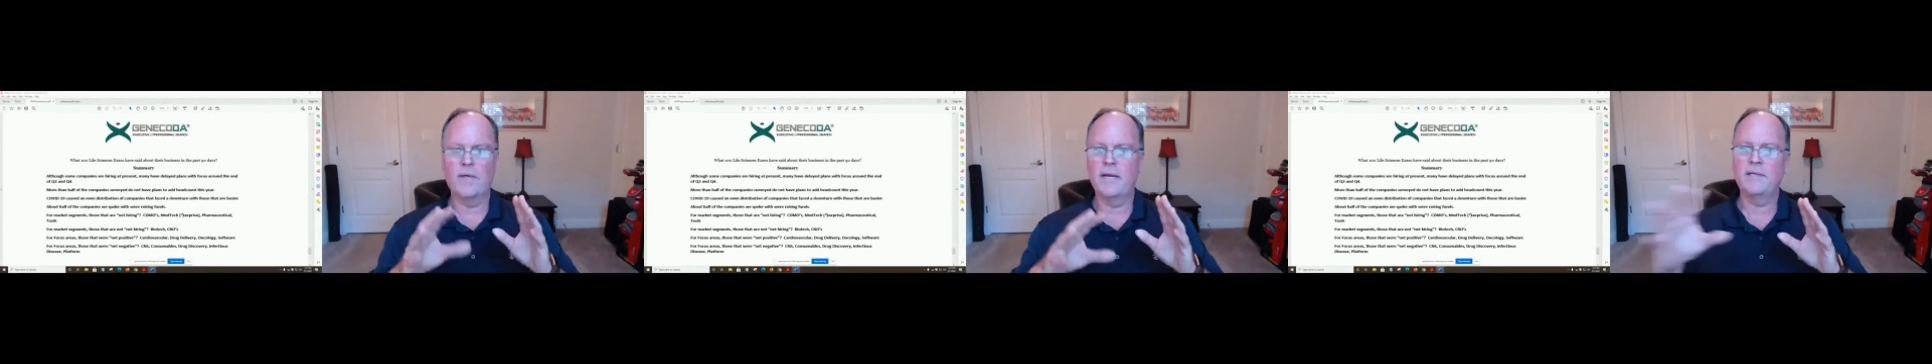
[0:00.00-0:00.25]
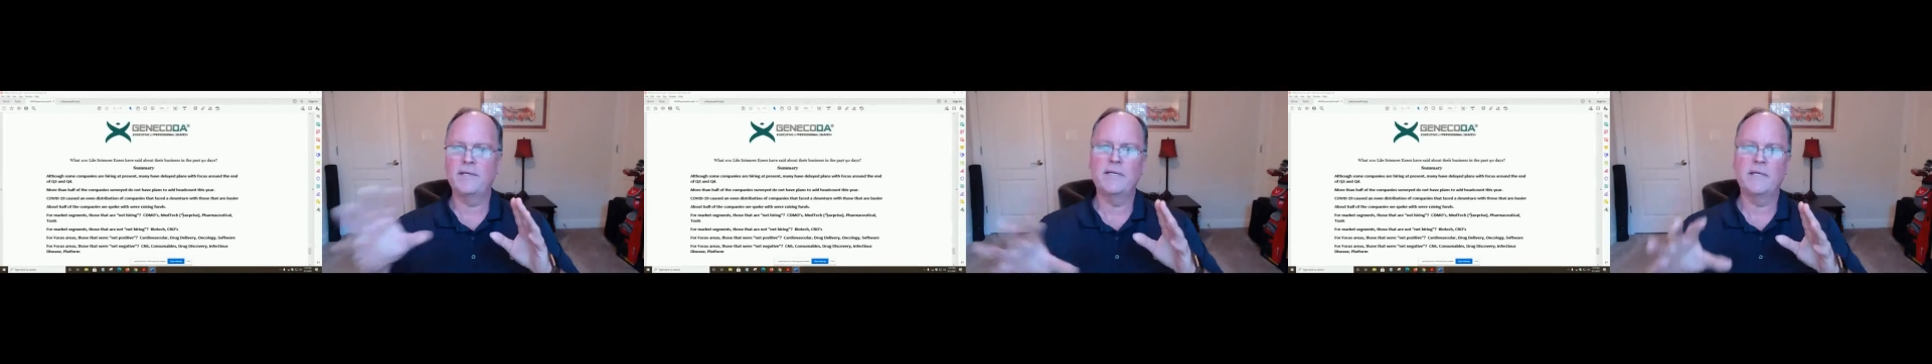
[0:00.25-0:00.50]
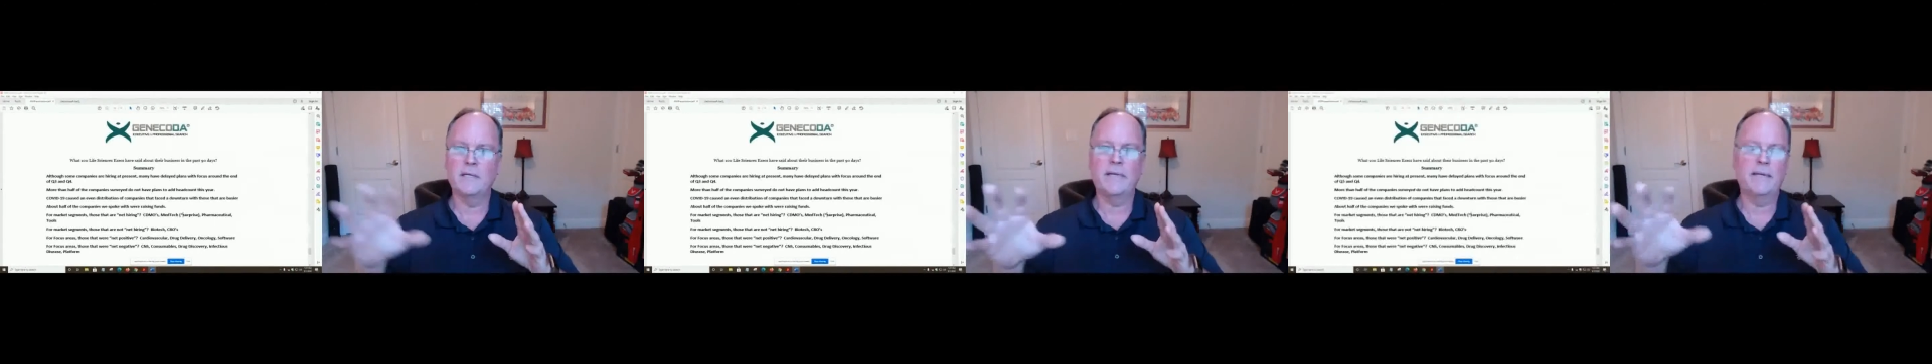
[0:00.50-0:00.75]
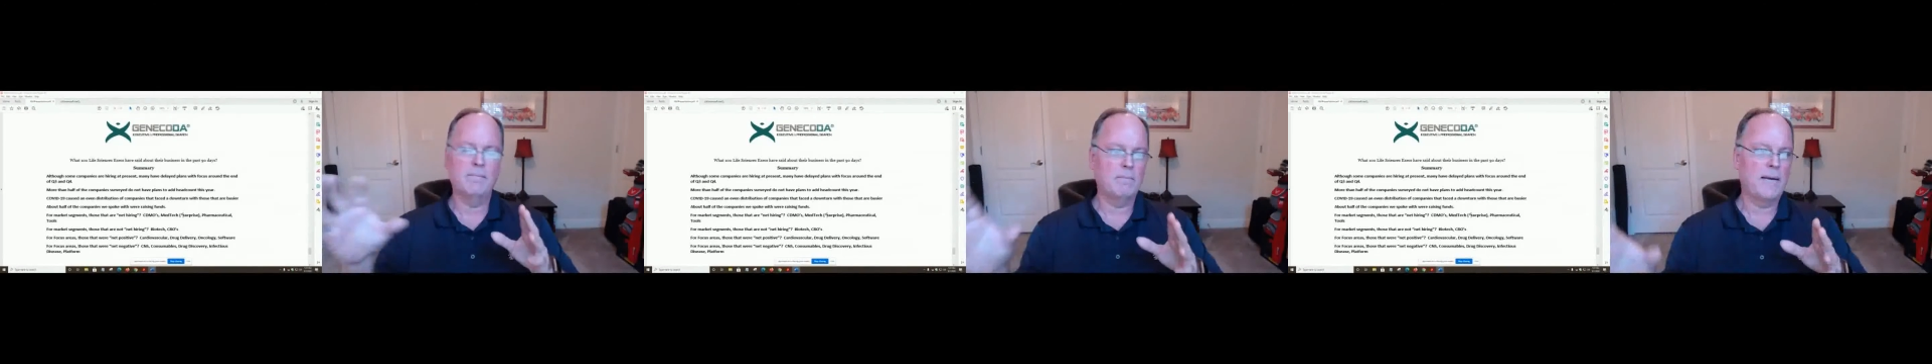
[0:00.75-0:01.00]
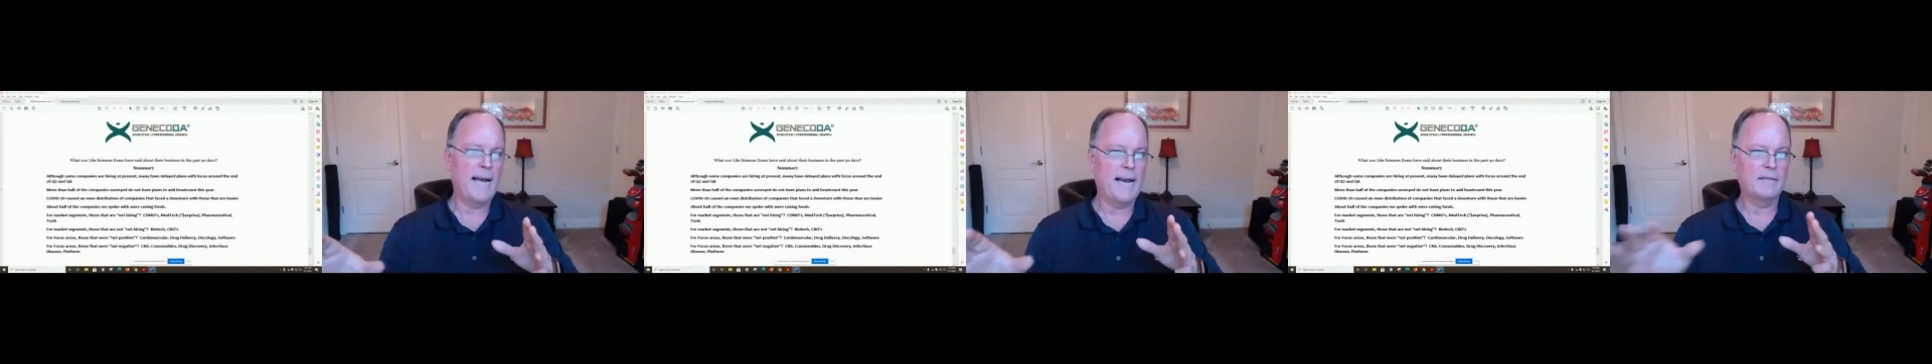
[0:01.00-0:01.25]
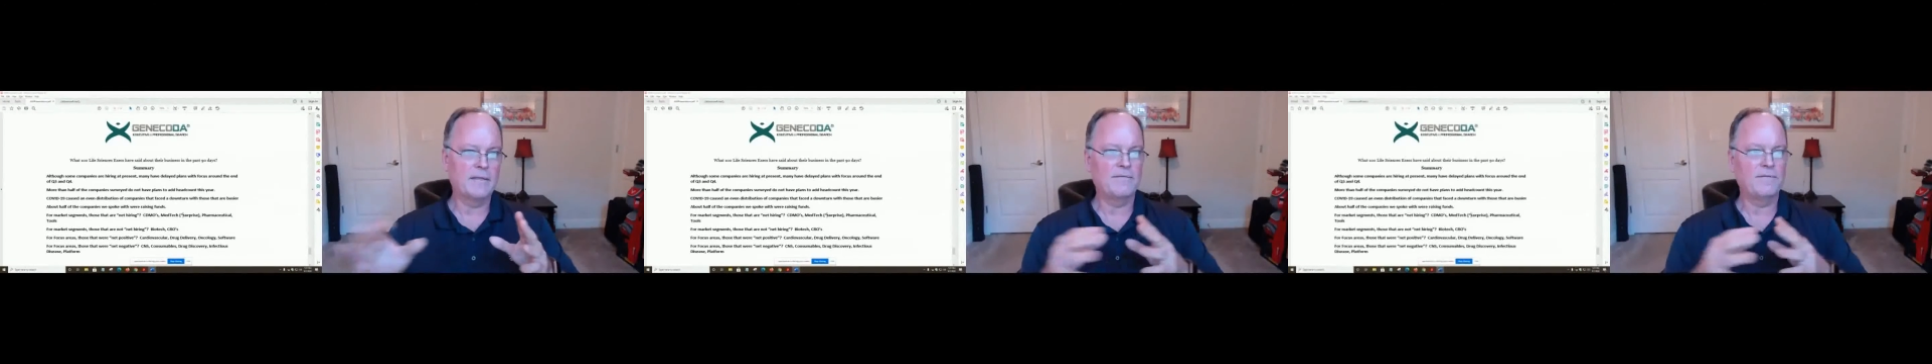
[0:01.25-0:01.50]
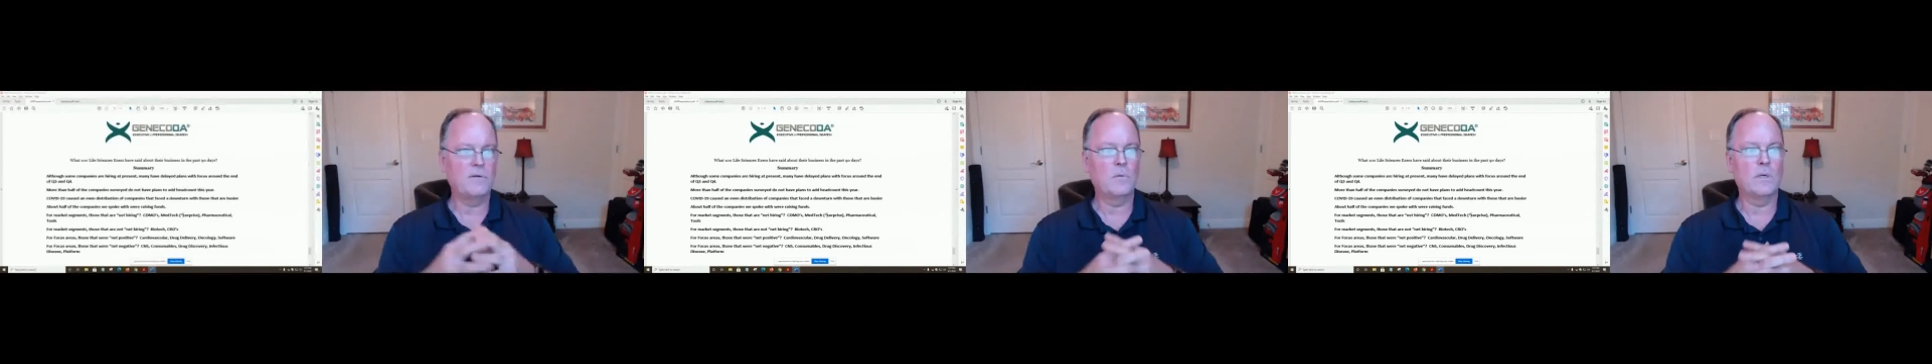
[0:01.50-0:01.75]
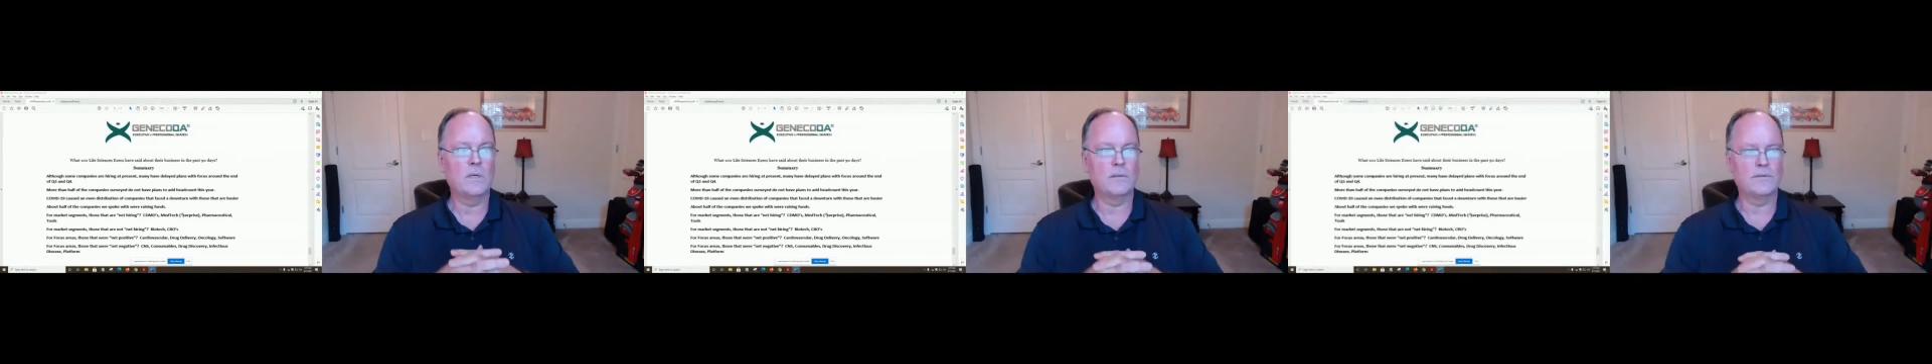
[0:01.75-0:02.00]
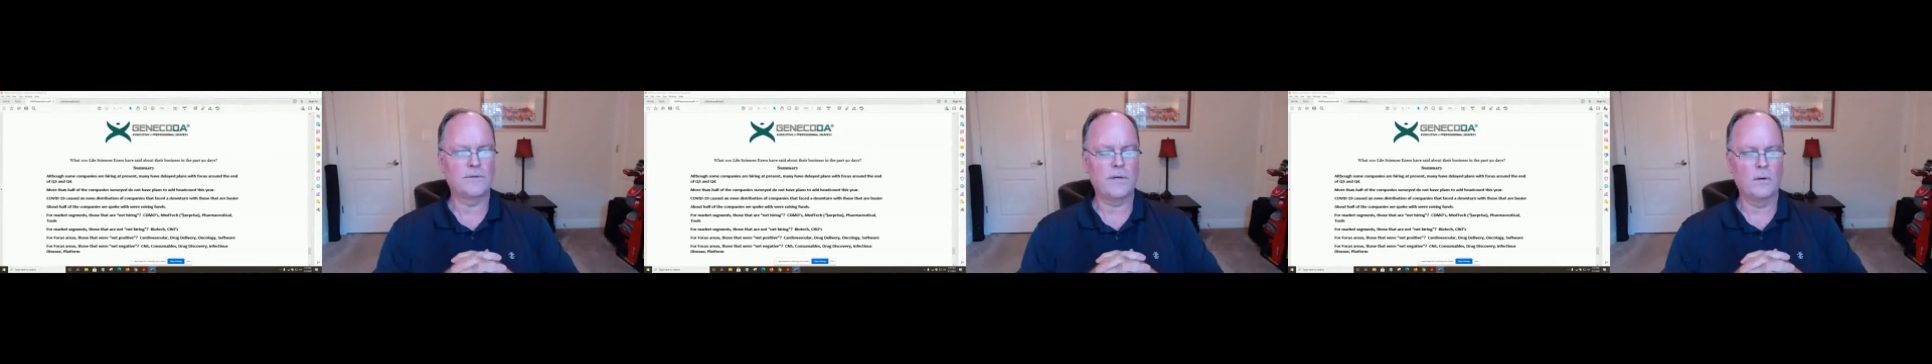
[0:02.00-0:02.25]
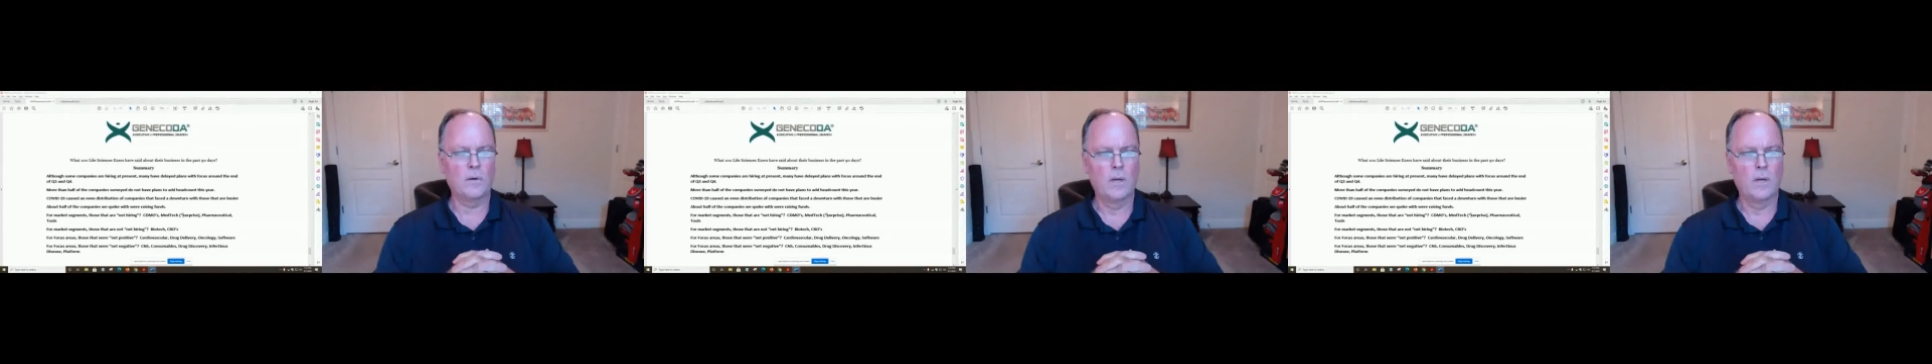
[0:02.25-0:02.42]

that it didn't impact, if you will. So